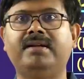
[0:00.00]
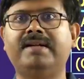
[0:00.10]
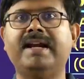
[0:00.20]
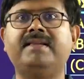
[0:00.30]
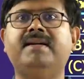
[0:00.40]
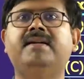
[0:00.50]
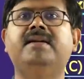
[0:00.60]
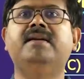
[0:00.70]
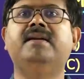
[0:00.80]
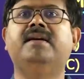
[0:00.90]
It
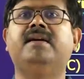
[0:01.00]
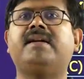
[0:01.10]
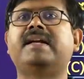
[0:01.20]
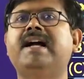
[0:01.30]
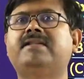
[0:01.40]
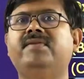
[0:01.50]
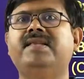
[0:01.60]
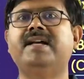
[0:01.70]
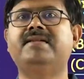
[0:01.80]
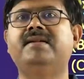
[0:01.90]
neither reacts with
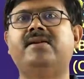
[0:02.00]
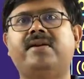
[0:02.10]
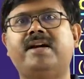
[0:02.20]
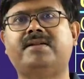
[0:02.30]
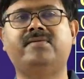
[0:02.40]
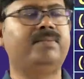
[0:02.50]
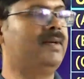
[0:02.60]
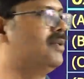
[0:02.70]
acid nor reacts with